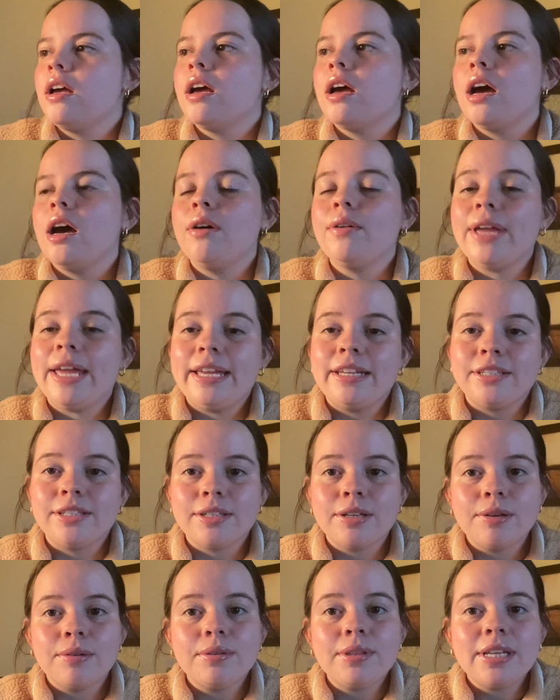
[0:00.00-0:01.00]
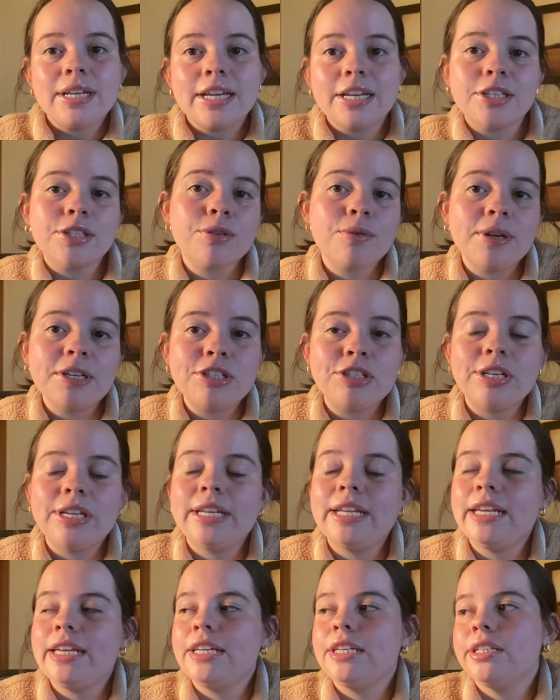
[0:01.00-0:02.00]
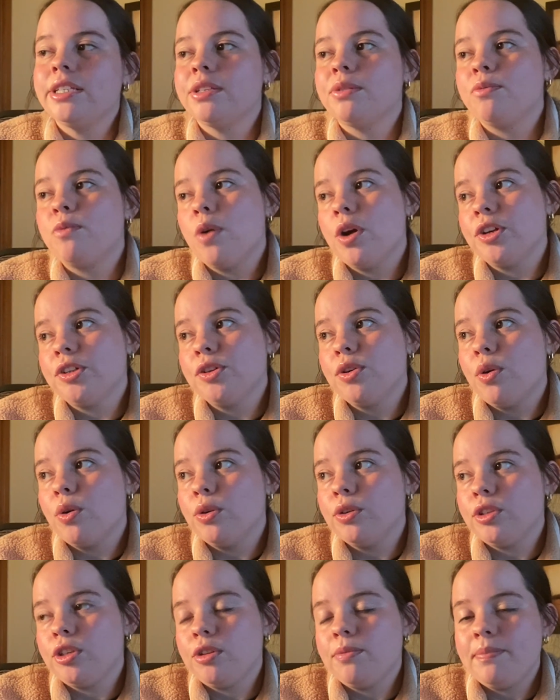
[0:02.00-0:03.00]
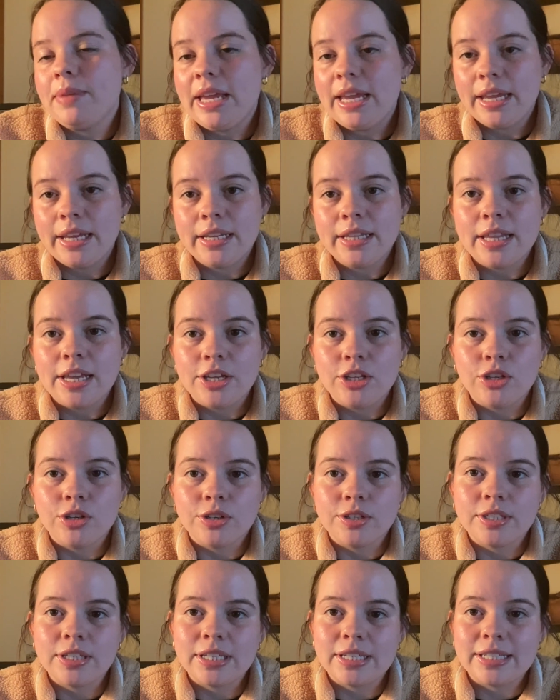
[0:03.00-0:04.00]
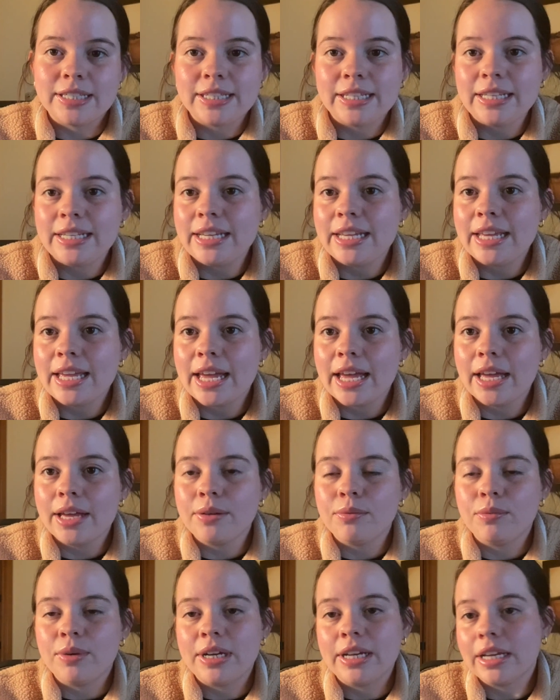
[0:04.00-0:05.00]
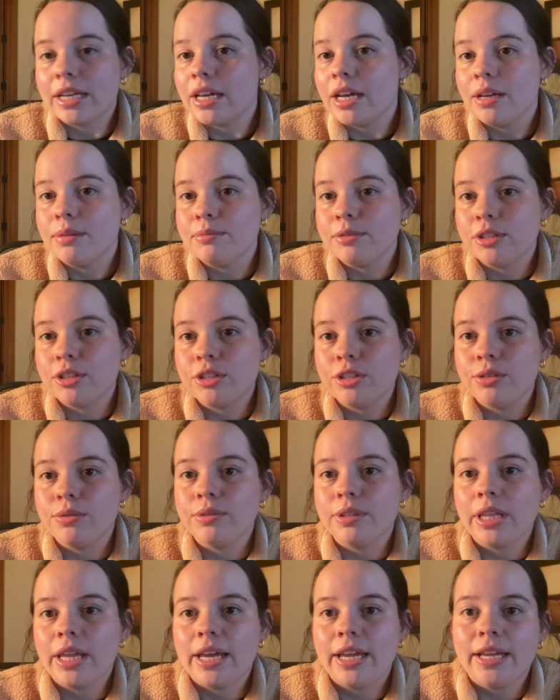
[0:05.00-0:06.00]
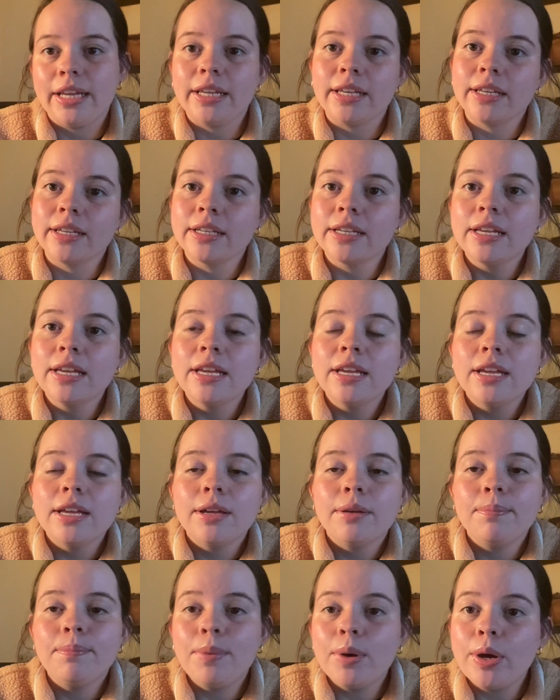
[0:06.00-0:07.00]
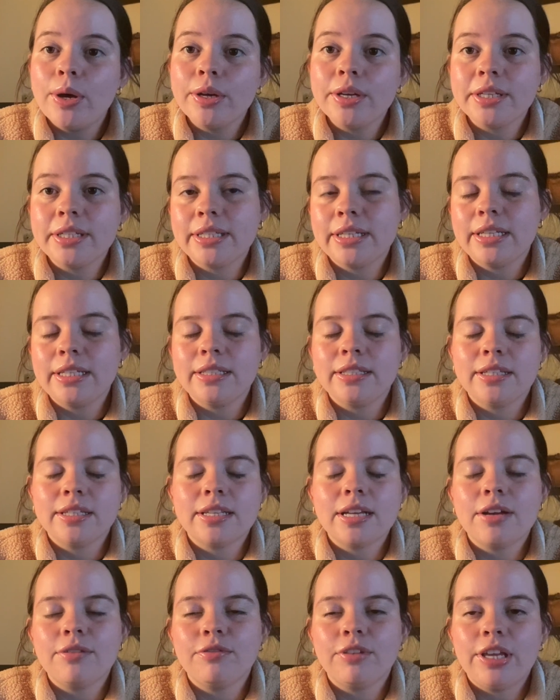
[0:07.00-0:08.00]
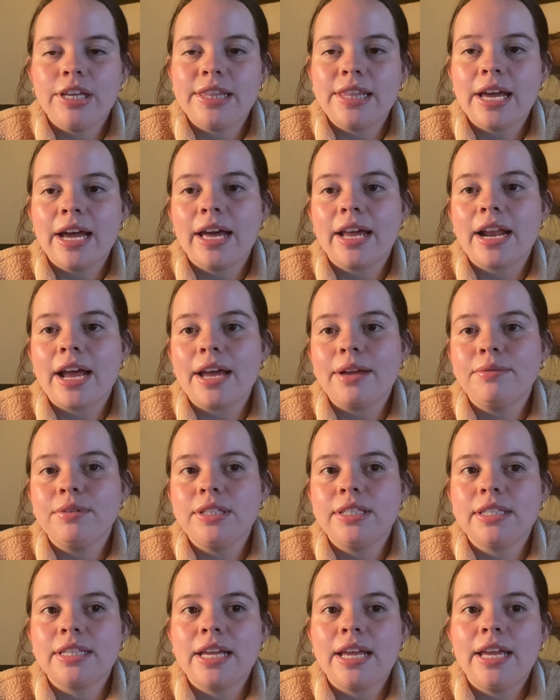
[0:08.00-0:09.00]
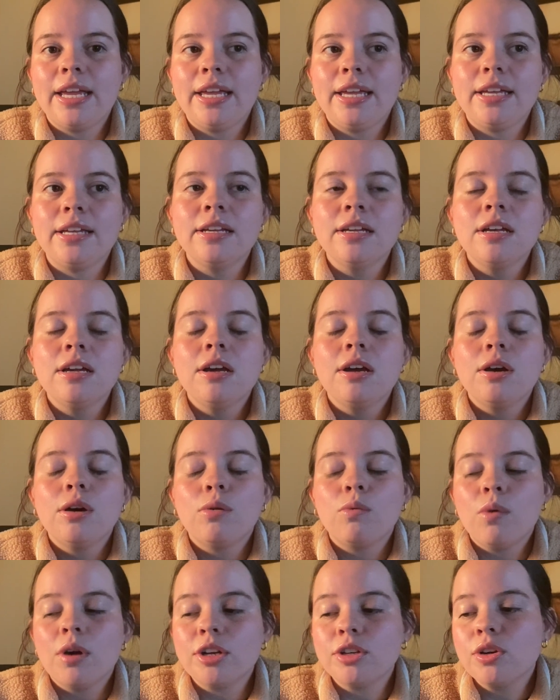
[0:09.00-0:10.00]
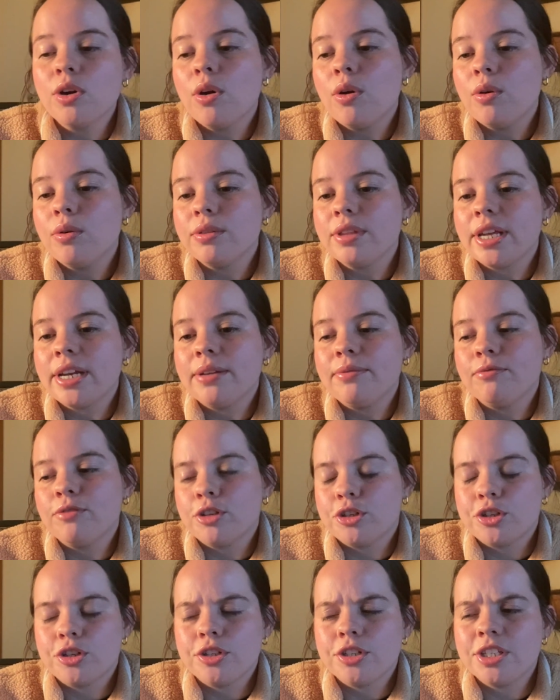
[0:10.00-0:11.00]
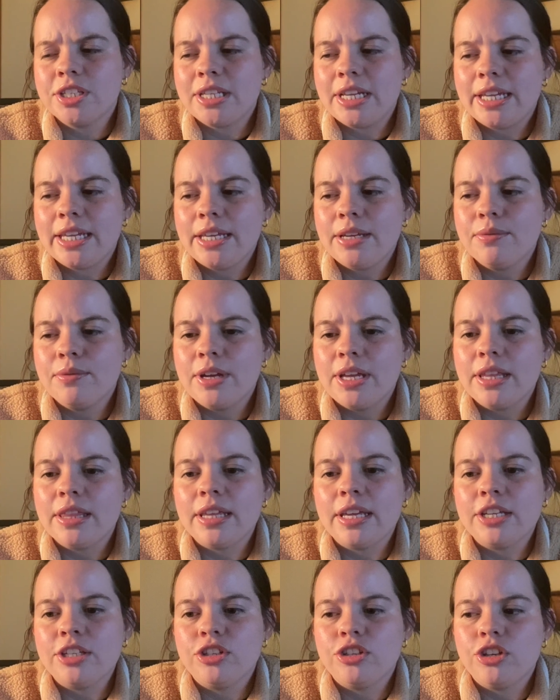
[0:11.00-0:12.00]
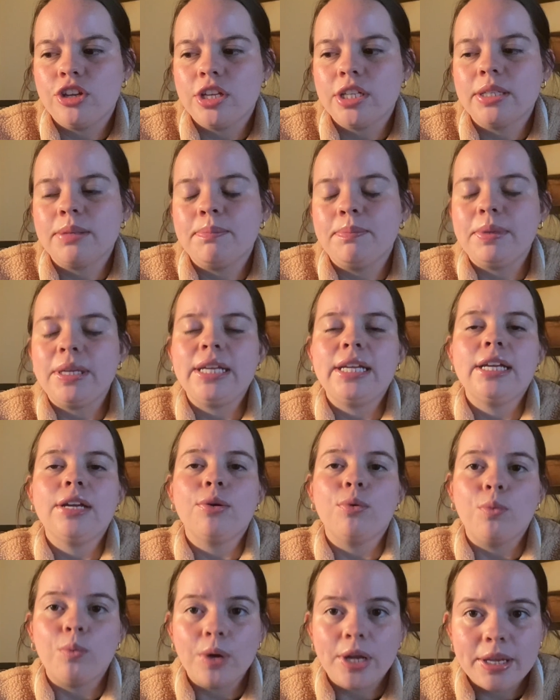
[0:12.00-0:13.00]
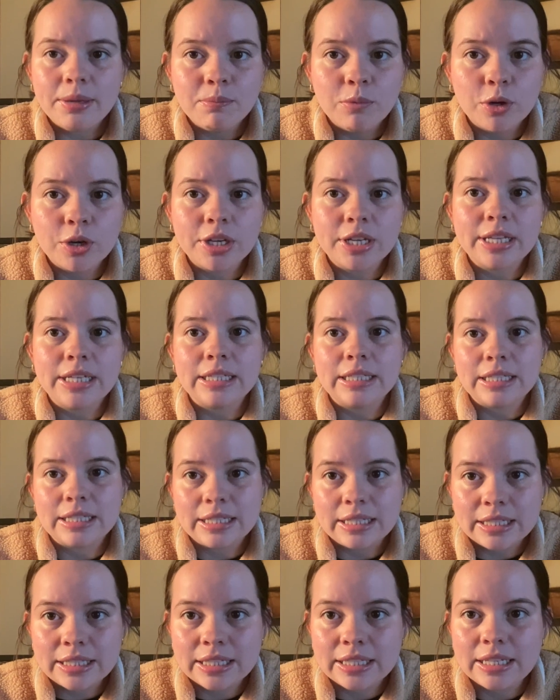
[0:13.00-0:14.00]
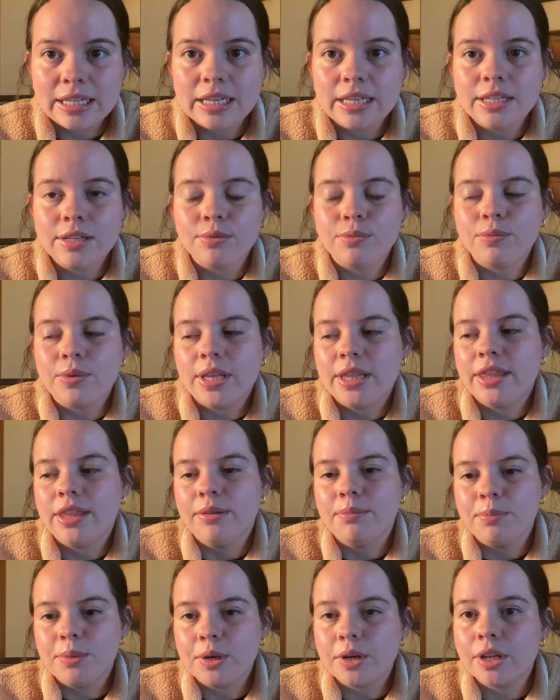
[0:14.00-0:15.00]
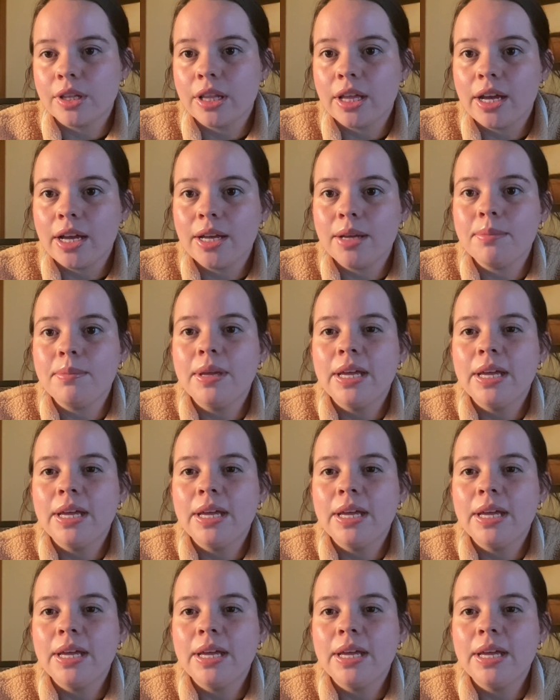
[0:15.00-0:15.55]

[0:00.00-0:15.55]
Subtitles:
Okay, so the next question is one goal you made that you're succeeding at when it comes to like books and stuff like that. I would say one goal that I'm for sure sticking with is just being way more consistent with the book club